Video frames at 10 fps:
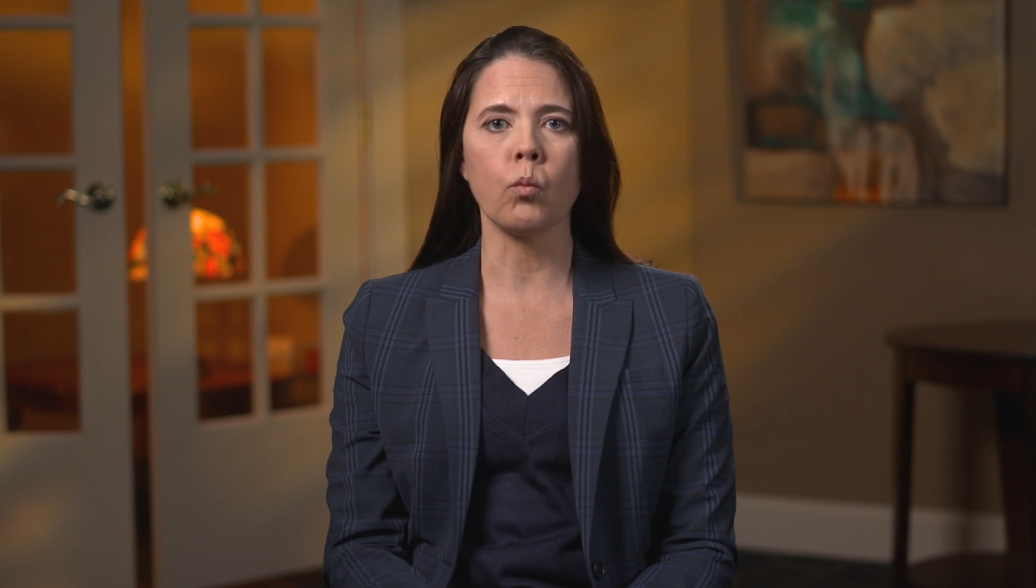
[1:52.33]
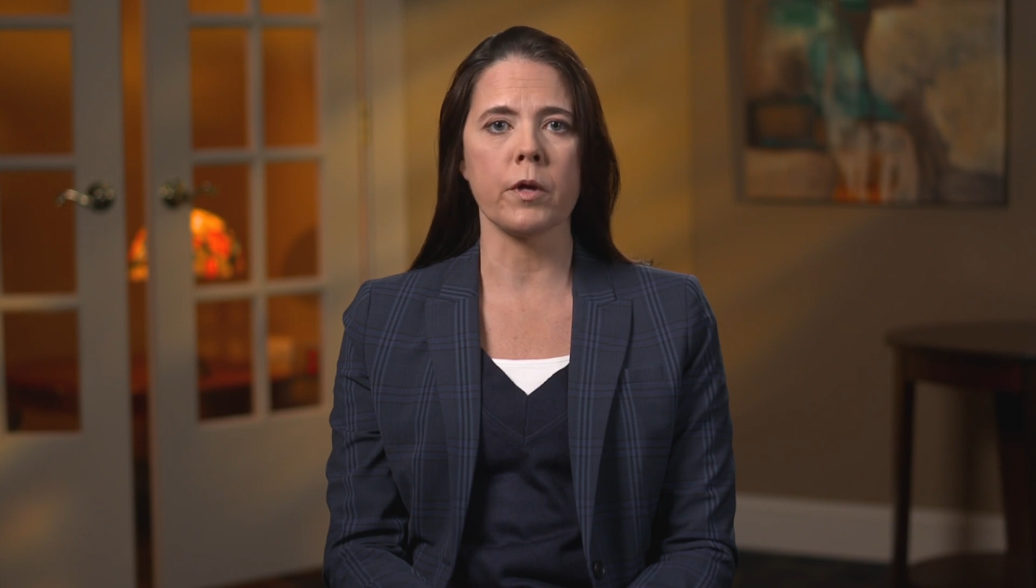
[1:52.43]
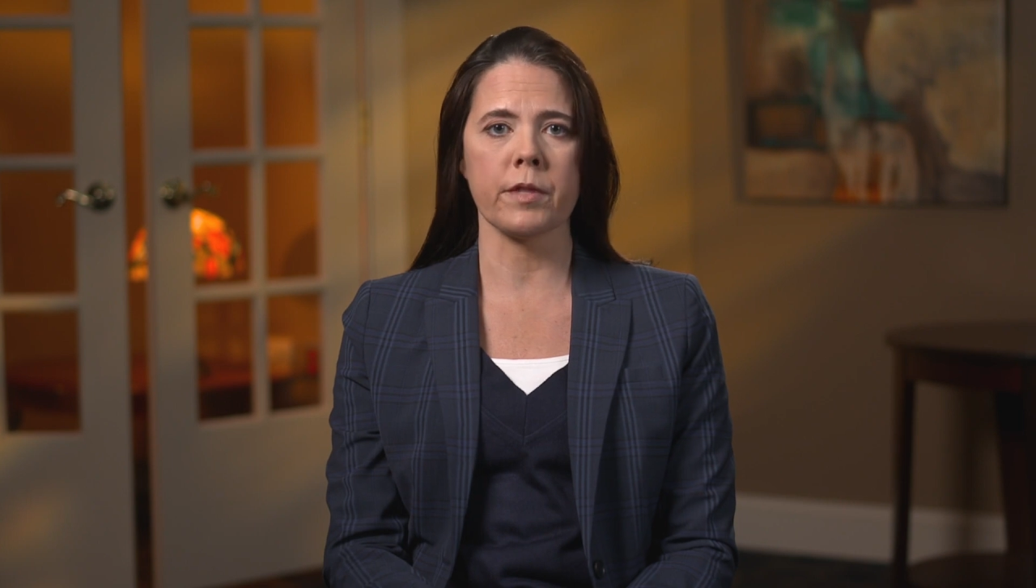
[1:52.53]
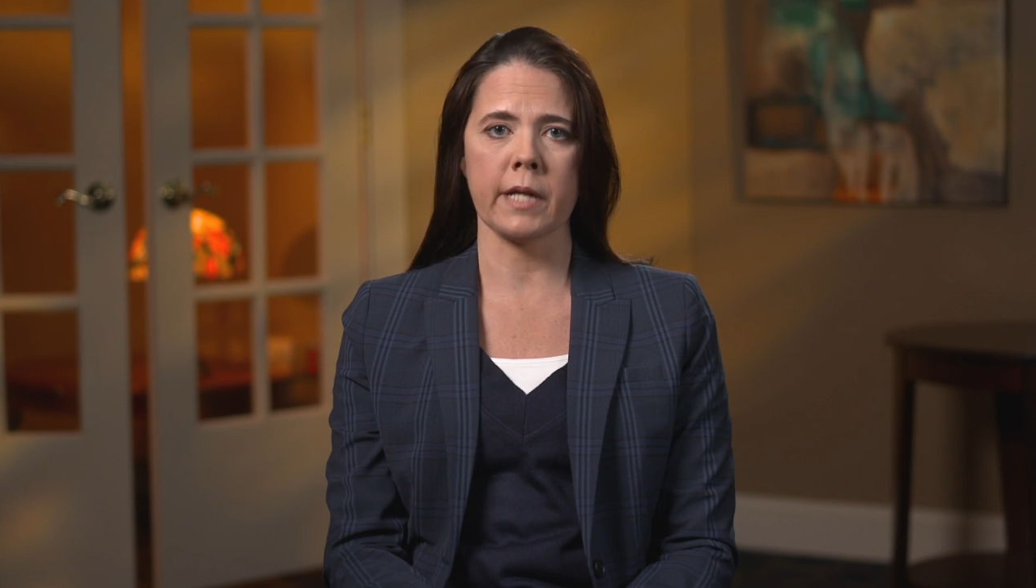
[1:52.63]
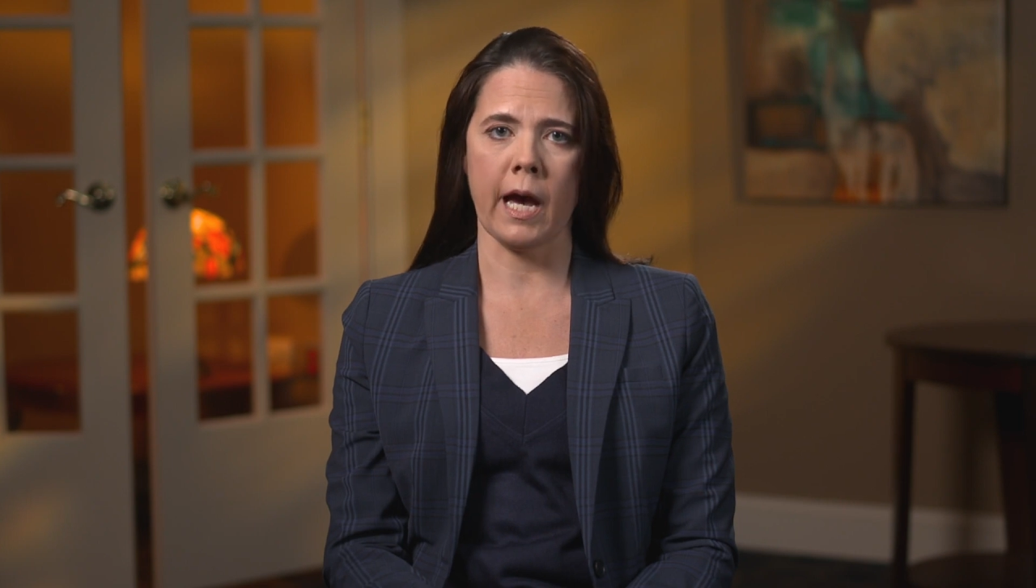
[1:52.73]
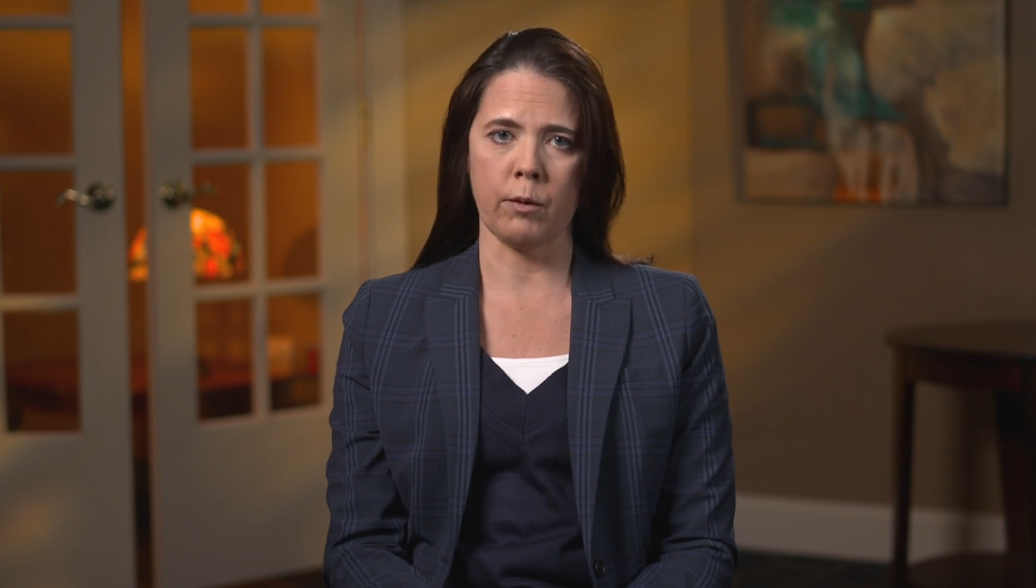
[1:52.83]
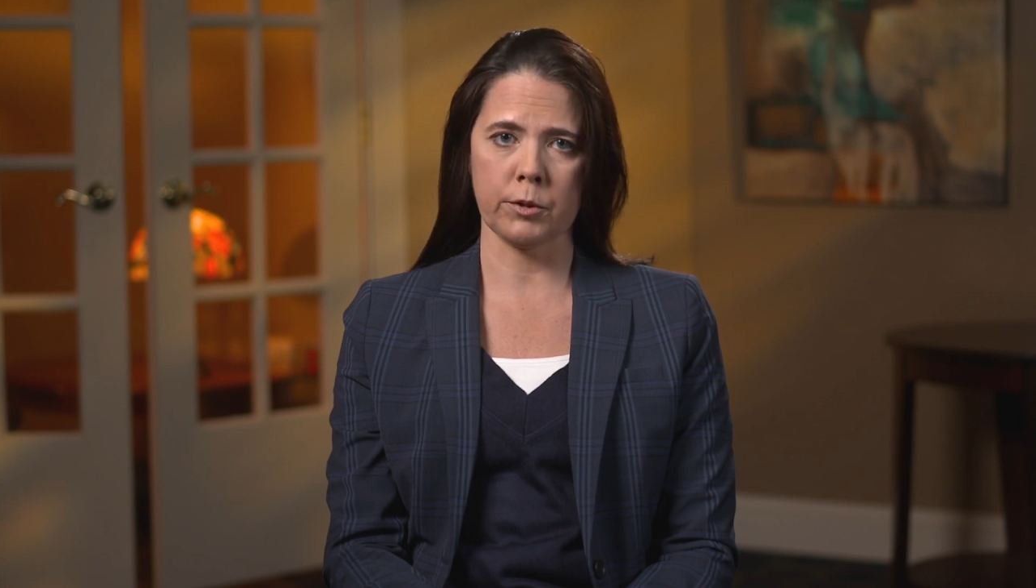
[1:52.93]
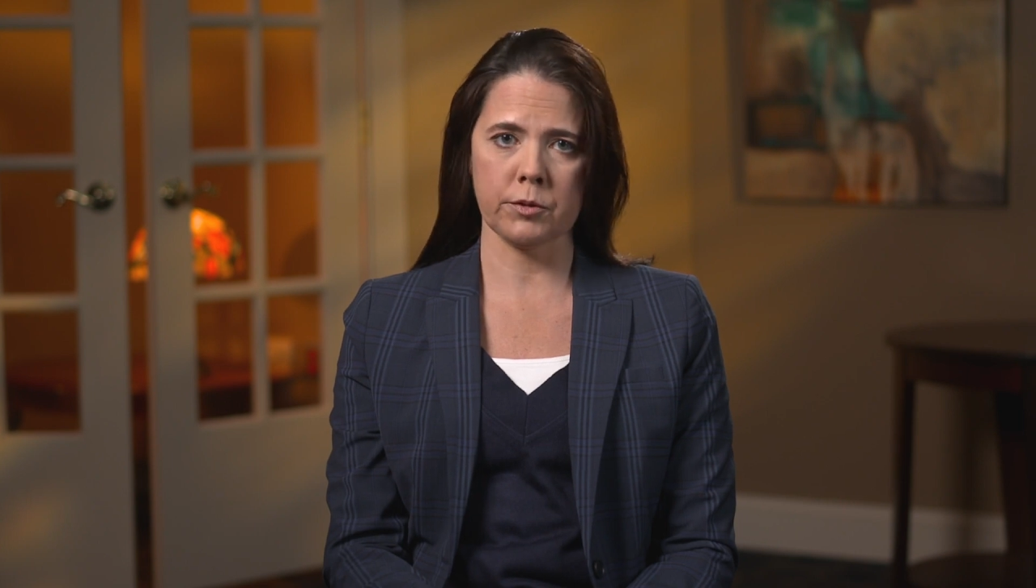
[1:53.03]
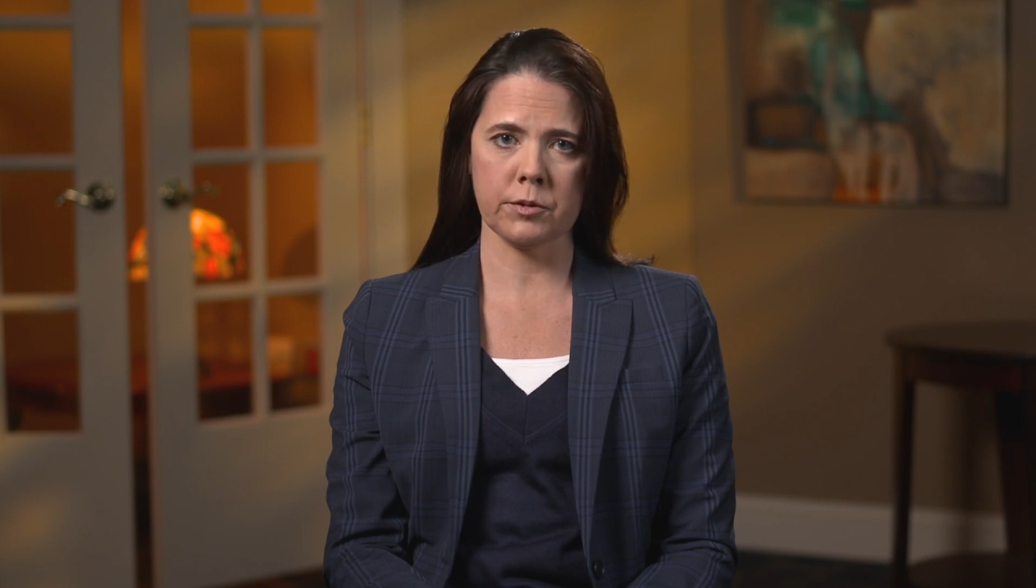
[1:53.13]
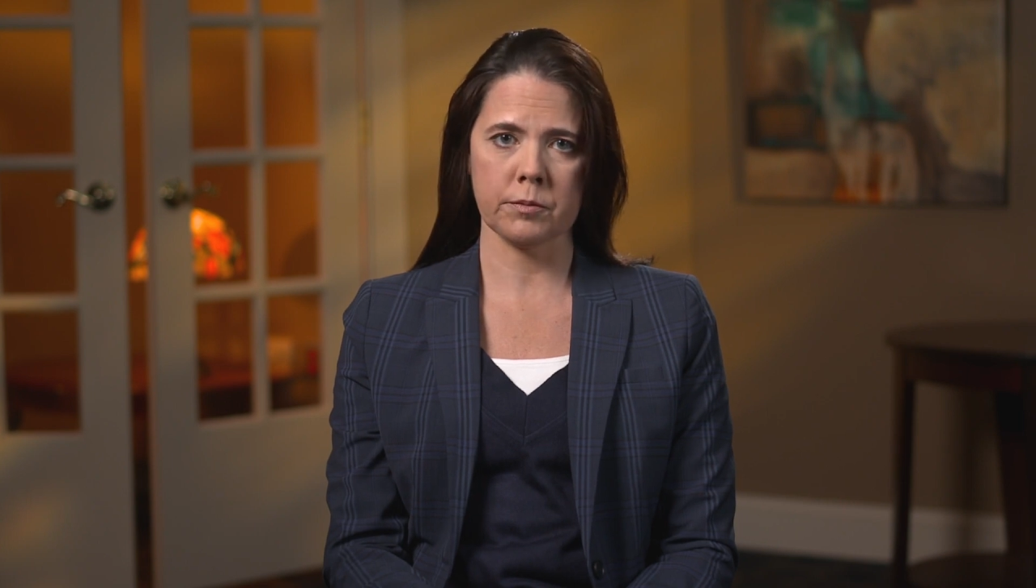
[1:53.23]
within
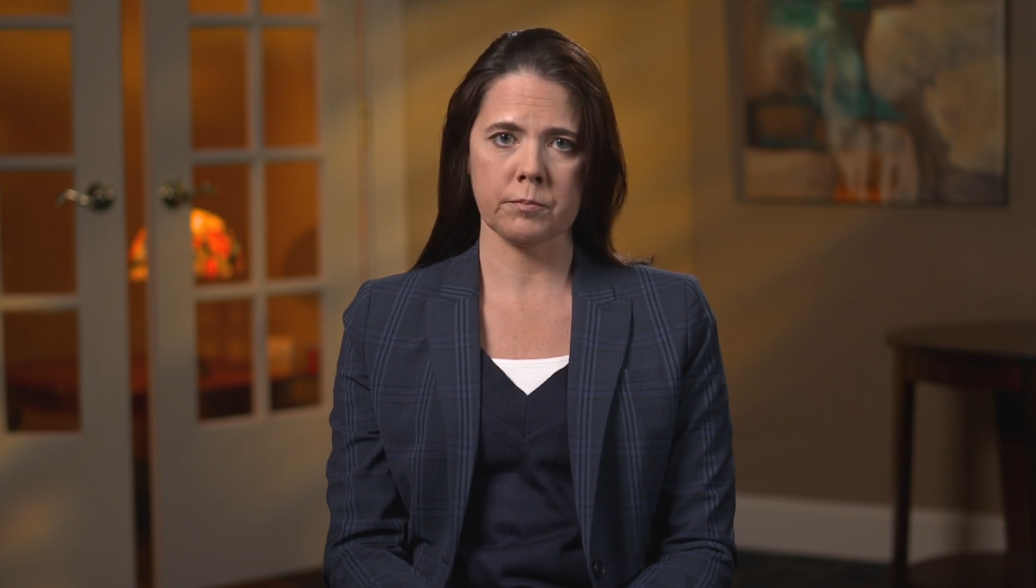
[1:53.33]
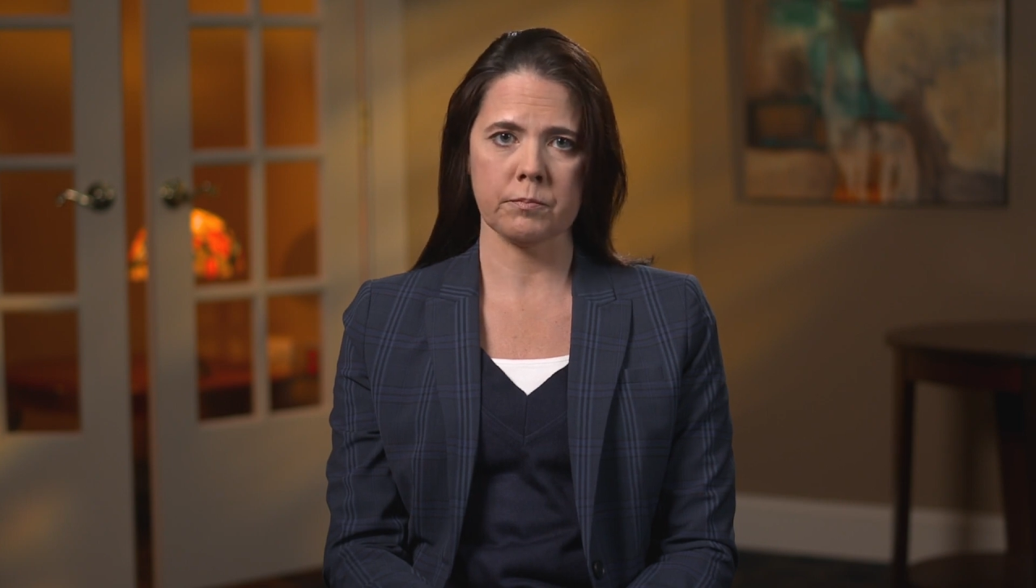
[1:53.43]
hours.